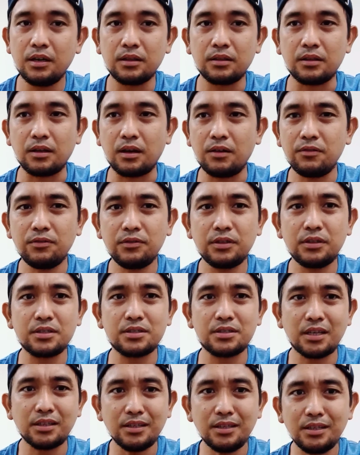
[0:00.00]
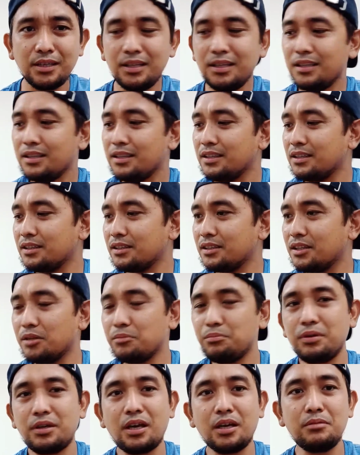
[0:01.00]
Then after, suddenly they
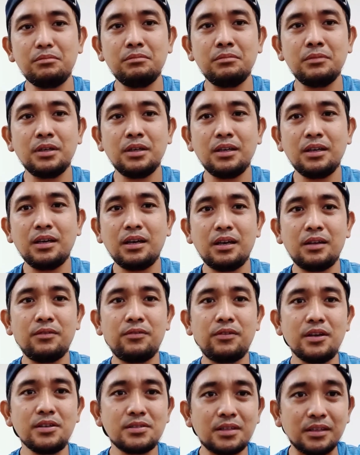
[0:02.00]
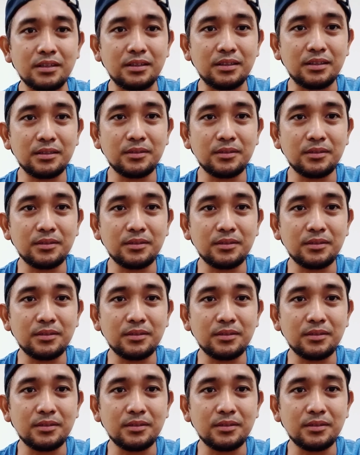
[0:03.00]
became infested.